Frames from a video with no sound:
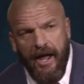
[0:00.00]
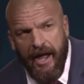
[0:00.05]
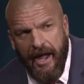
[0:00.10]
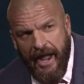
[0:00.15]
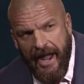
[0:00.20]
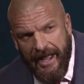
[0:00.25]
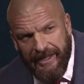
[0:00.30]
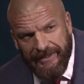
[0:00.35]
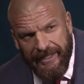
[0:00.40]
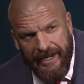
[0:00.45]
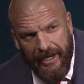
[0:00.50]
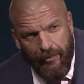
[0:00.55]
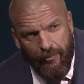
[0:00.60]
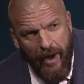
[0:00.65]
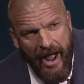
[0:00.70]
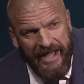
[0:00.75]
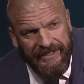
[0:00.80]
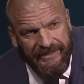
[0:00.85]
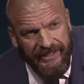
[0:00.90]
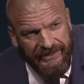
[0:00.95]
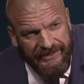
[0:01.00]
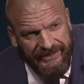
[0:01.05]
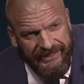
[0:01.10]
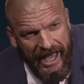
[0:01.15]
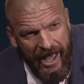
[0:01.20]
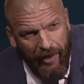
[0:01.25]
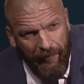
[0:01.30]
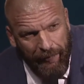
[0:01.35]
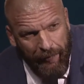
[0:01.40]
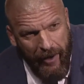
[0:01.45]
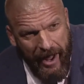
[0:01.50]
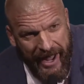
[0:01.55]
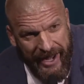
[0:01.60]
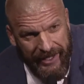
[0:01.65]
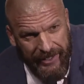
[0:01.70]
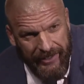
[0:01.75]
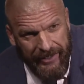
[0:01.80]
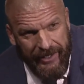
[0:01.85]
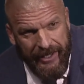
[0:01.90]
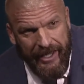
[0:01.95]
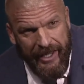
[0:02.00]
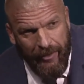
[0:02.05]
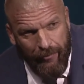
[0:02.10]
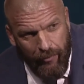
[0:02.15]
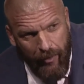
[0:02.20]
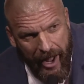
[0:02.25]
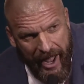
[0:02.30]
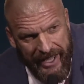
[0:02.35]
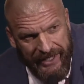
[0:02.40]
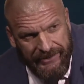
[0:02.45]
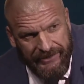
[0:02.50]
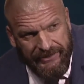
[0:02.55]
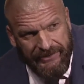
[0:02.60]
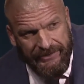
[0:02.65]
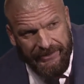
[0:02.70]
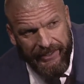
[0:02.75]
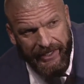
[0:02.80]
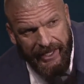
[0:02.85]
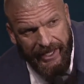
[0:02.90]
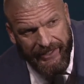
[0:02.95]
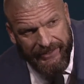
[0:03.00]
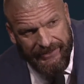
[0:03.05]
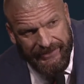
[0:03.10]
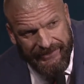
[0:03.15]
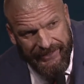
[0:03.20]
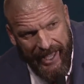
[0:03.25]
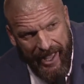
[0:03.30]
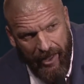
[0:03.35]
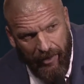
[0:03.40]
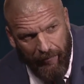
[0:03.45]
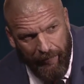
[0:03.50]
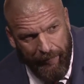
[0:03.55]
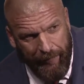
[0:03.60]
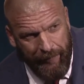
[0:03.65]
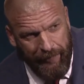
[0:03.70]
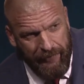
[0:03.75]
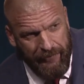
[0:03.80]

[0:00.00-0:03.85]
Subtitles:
Anthony, writes itself, right? It writes itself.